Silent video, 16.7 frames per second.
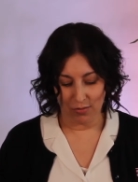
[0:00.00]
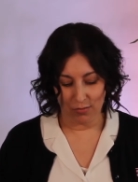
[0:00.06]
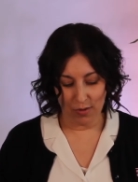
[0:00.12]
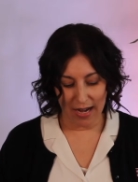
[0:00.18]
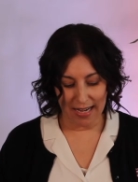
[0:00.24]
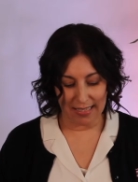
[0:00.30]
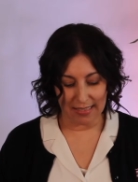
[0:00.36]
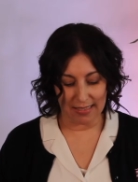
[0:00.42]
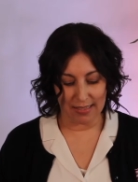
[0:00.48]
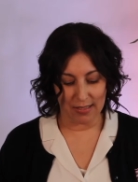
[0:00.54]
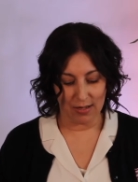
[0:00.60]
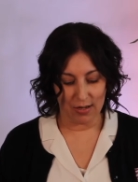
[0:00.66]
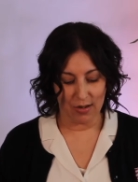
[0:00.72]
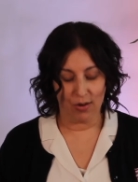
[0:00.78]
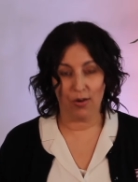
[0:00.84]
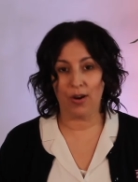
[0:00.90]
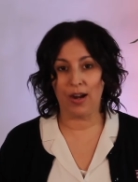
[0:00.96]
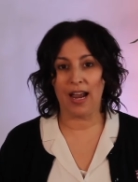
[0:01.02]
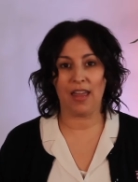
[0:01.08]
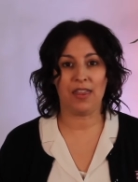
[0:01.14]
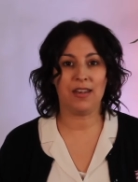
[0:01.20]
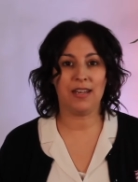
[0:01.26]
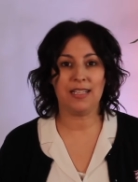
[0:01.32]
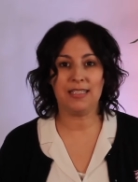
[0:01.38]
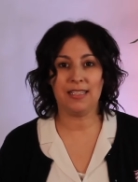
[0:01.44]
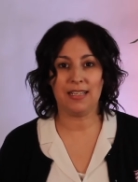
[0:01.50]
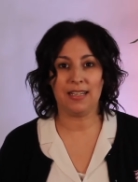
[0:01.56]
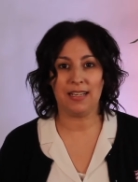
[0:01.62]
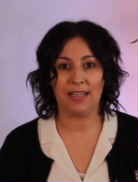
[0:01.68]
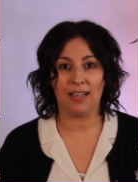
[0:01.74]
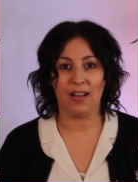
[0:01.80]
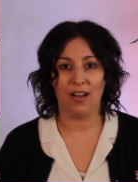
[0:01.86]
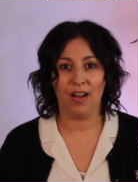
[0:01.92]
race, or
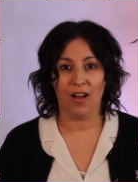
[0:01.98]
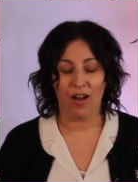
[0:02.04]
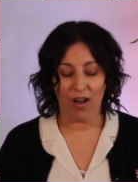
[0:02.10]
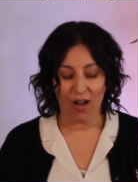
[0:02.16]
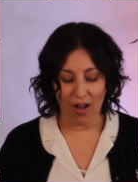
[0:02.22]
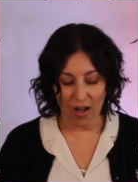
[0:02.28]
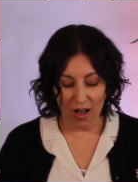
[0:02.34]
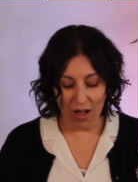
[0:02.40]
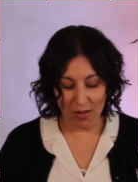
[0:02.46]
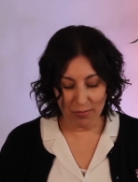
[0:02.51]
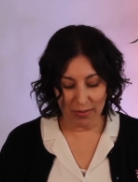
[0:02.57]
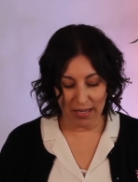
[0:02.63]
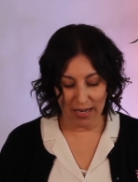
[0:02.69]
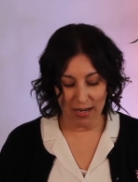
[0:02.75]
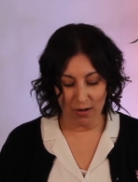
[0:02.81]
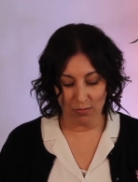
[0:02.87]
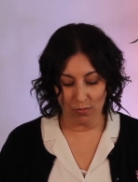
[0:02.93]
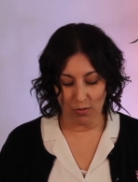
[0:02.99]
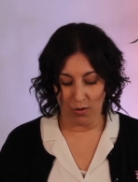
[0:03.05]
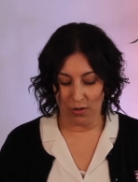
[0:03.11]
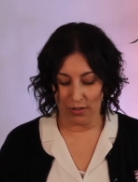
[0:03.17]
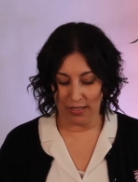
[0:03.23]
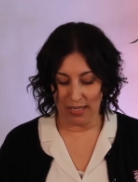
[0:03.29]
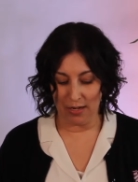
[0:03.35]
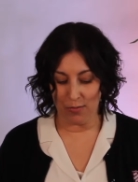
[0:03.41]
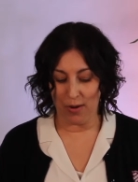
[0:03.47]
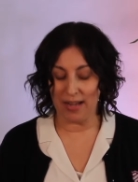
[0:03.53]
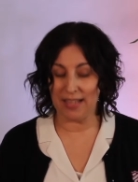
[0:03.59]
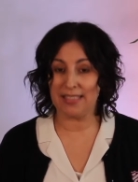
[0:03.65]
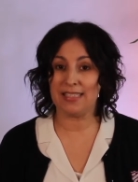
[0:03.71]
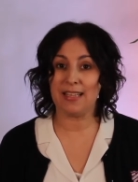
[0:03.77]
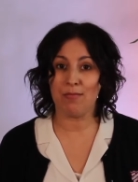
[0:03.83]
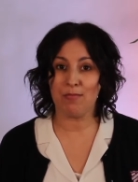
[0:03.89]
ethnicity all play a role in
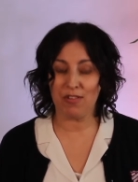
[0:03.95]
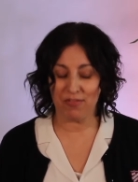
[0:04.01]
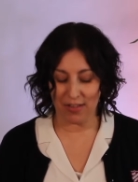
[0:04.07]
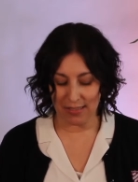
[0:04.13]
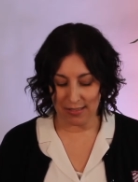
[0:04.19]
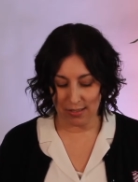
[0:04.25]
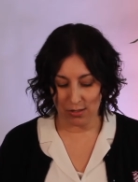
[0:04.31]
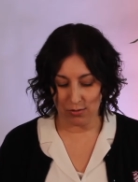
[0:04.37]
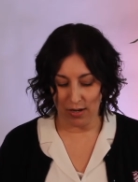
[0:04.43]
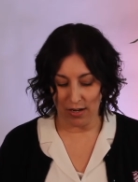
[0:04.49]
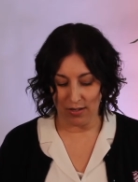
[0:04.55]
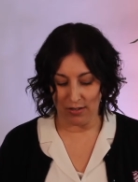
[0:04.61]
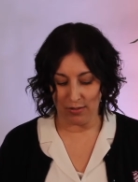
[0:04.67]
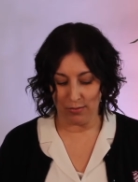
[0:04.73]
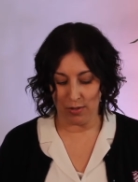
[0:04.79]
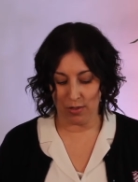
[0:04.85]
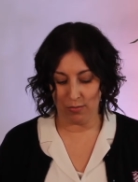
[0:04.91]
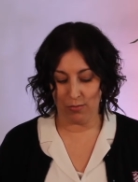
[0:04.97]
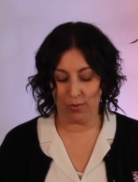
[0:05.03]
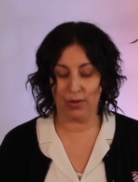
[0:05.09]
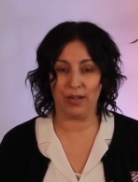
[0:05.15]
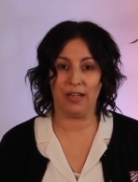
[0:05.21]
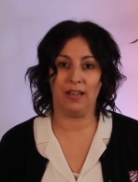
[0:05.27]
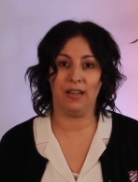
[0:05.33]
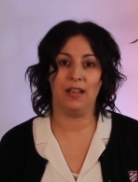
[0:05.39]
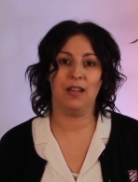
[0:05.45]
why some of us struggle with worry